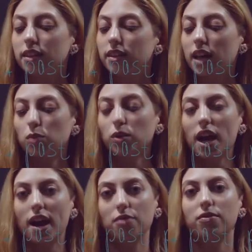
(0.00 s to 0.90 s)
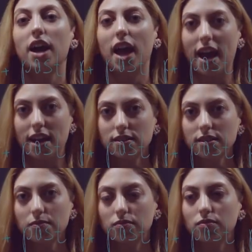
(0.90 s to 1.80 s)
Then we have
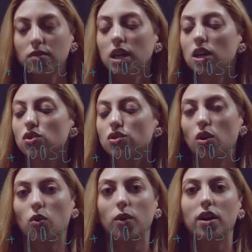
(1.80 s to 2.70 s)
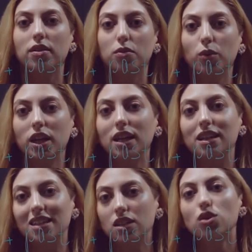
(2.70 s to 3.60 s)
has. So we
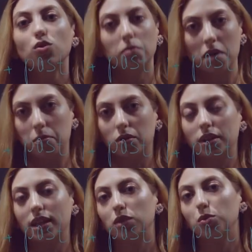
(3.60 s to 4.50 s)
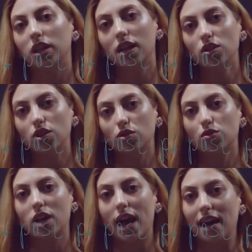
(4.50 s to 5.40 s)
need to remember that we can
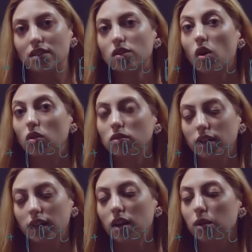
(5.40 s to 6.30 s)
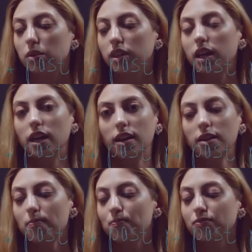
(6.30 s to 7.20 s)
use has only with
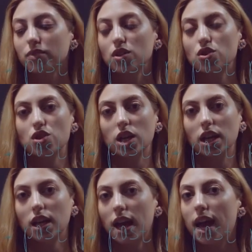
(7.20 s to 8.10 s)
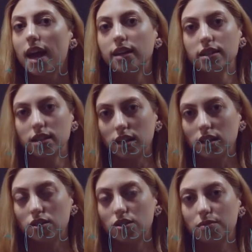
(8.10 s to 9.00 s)
he, she, and
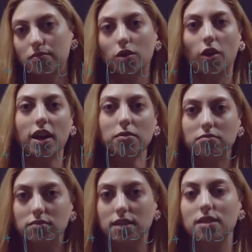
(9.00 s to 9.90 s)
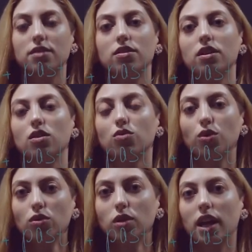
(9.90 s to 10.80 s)
it, okay? This is the
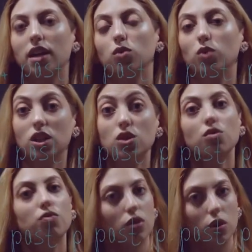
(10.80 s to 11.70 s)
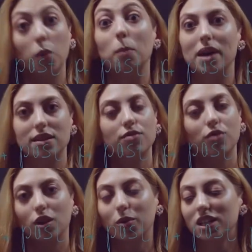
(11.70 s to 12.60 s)
rule and we need to follow, we must
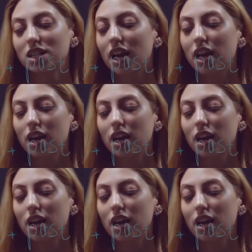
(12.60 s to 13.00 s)
follow it.